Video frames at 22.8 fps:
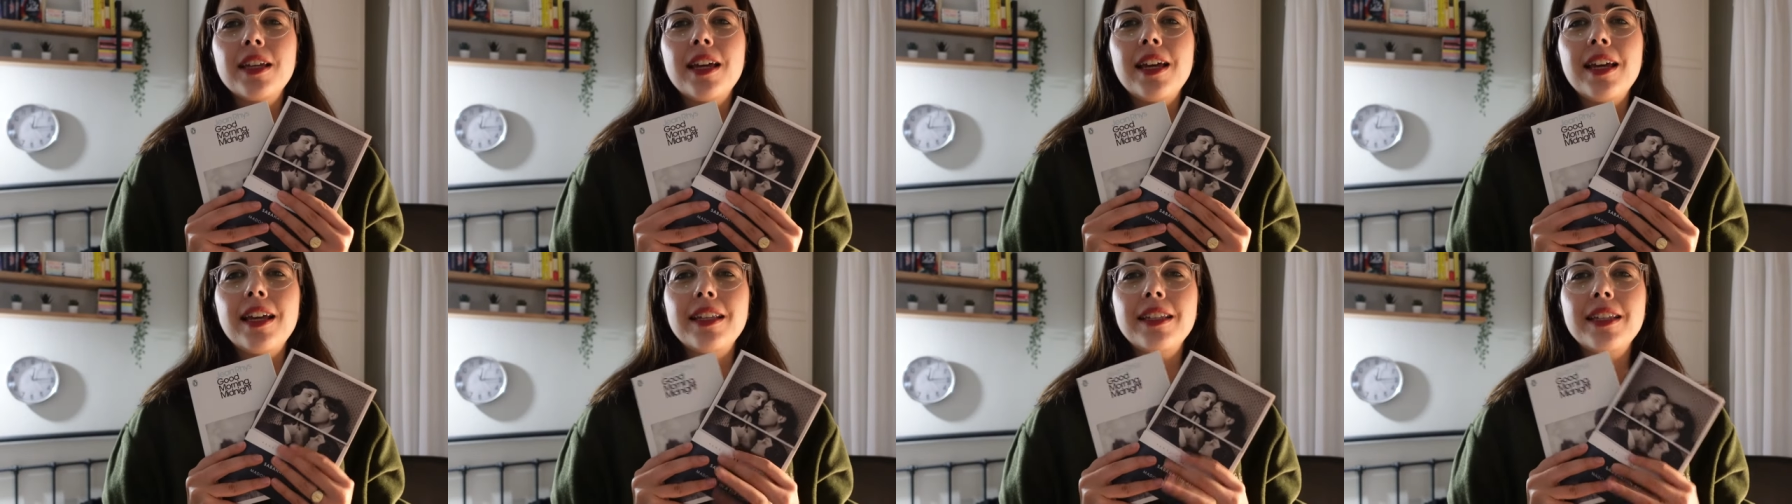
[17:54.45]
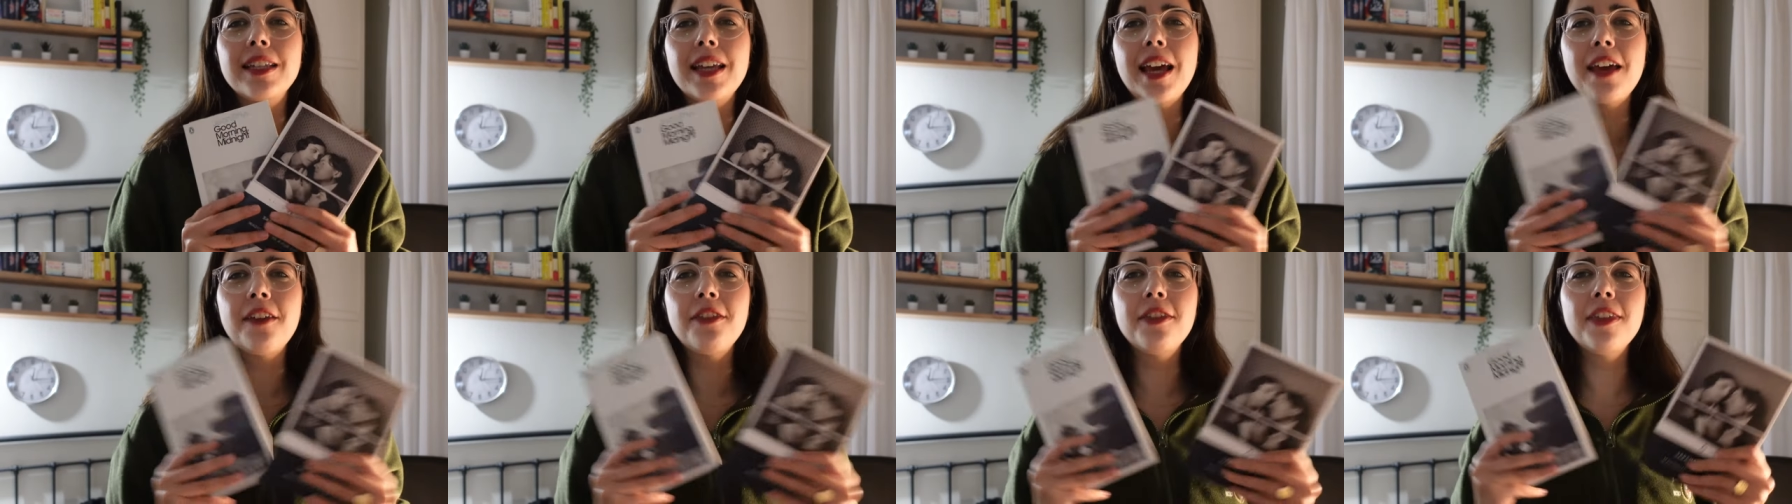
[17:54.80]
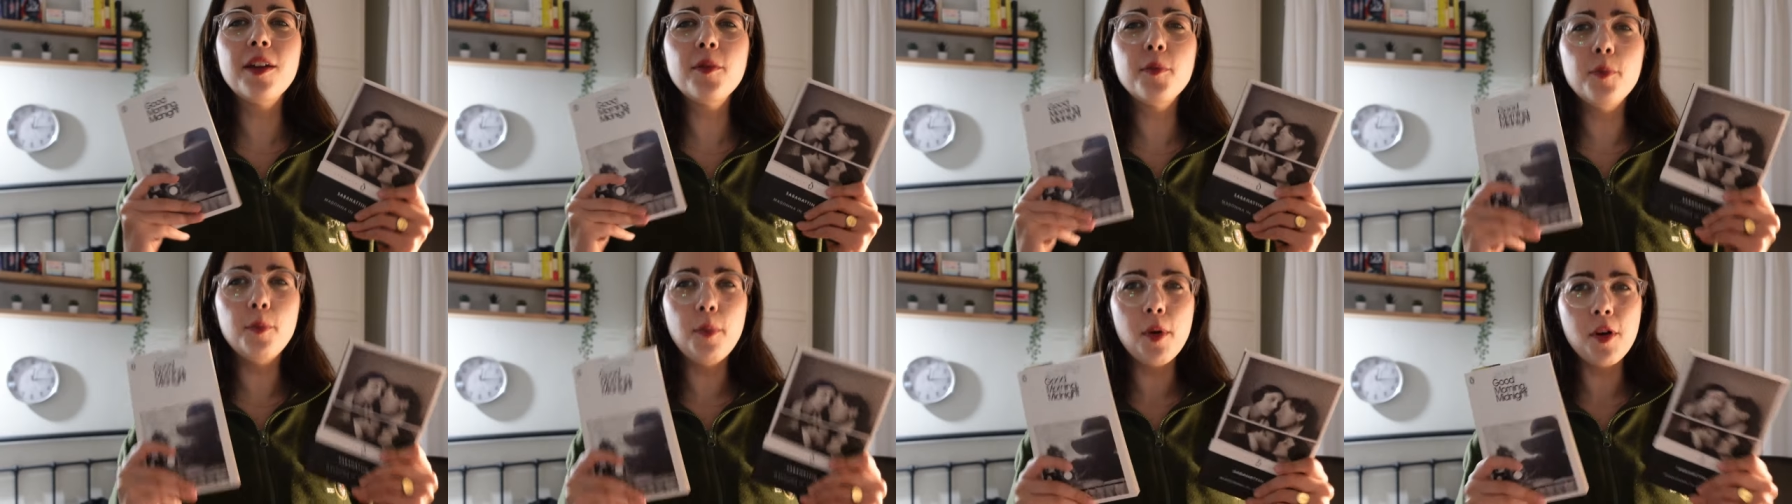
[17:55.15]
and I think
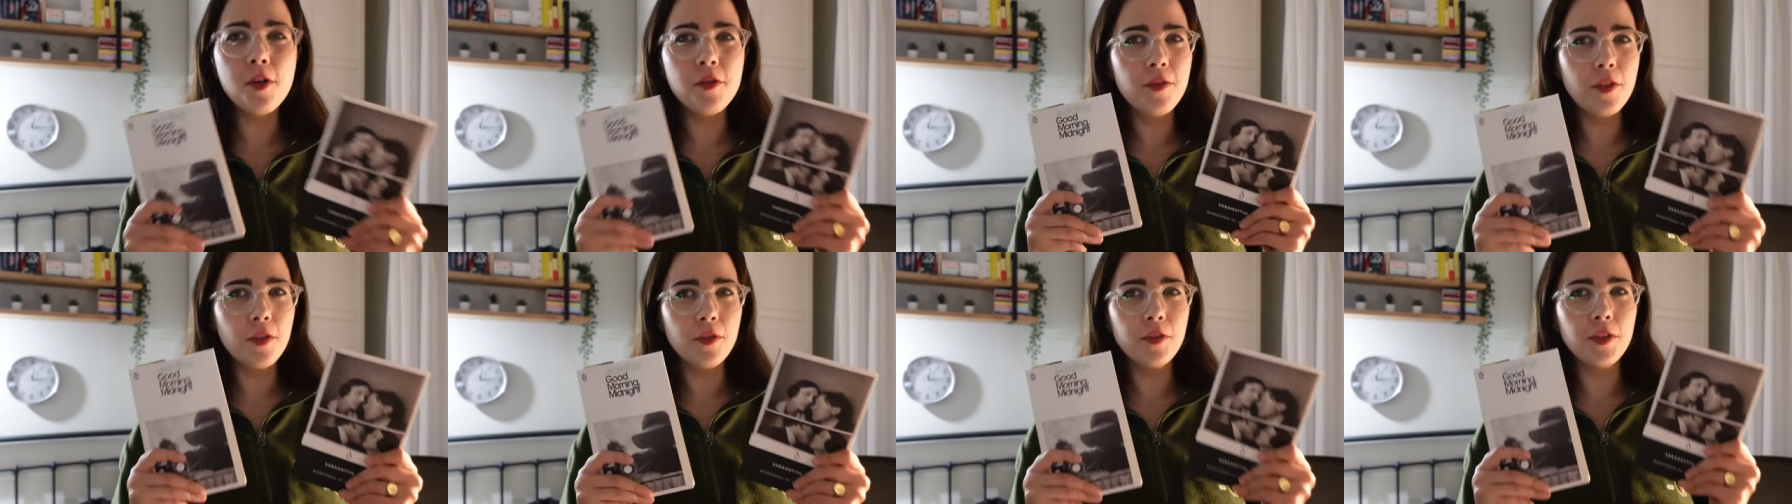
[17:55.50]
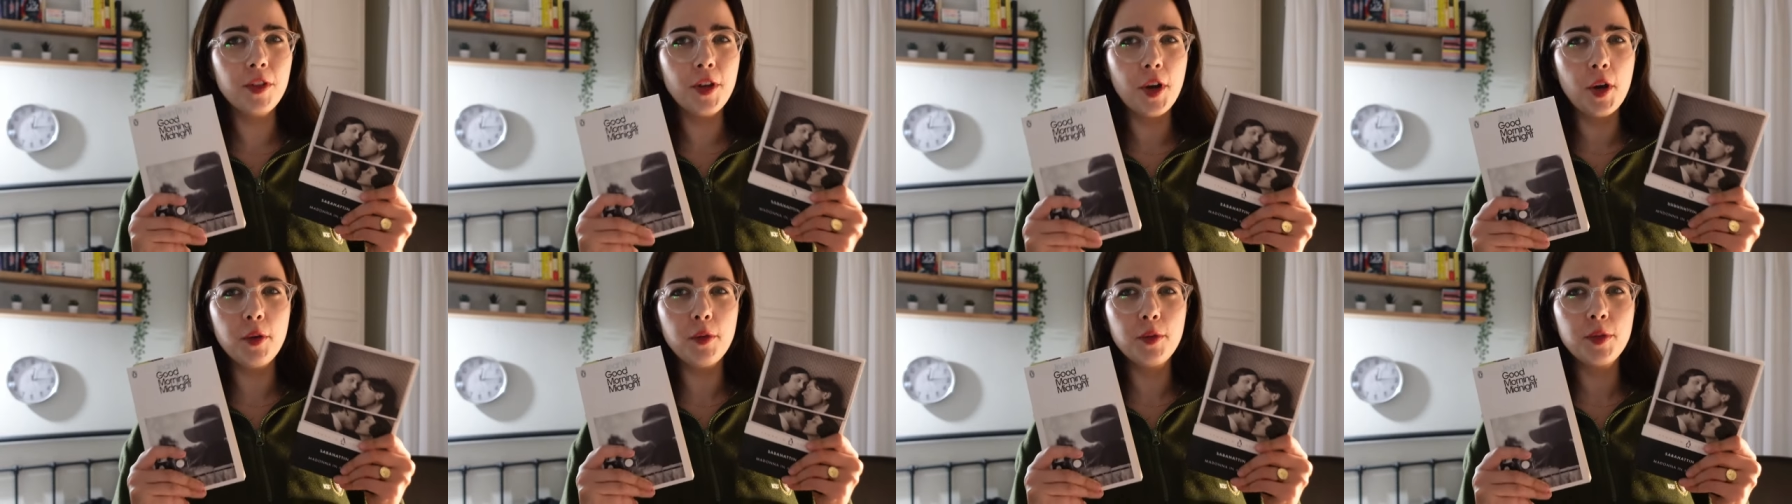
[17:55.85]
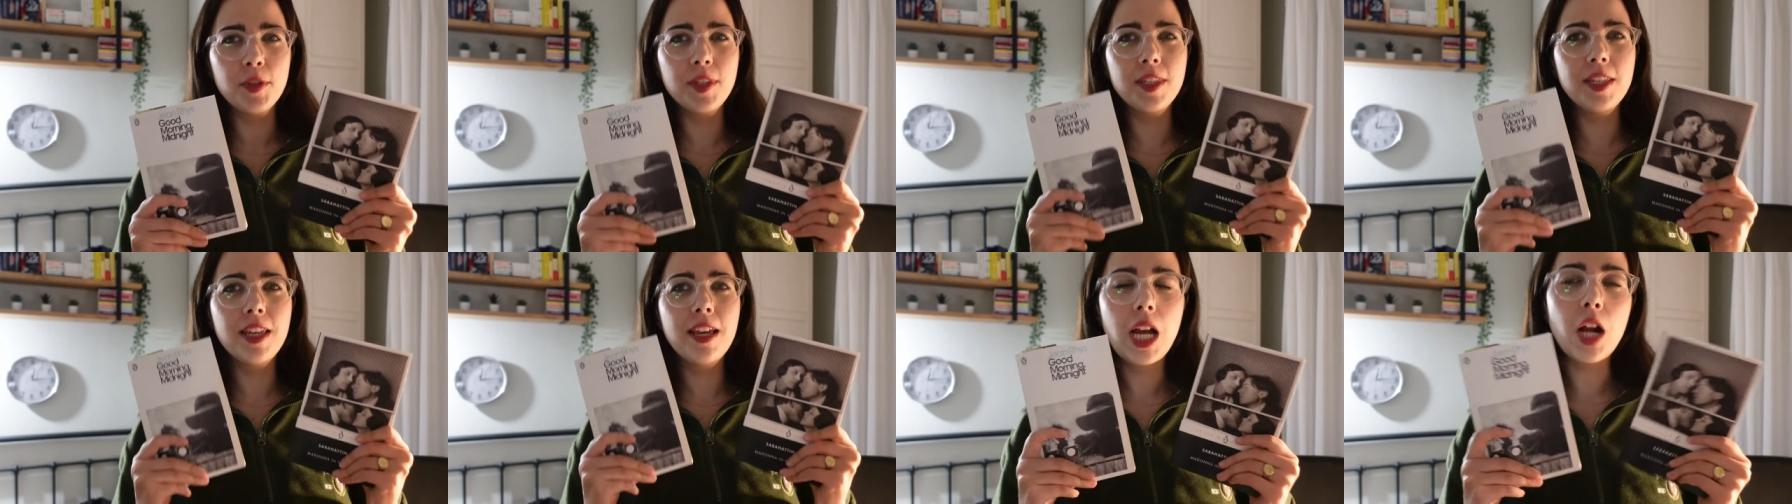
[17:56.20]
both of those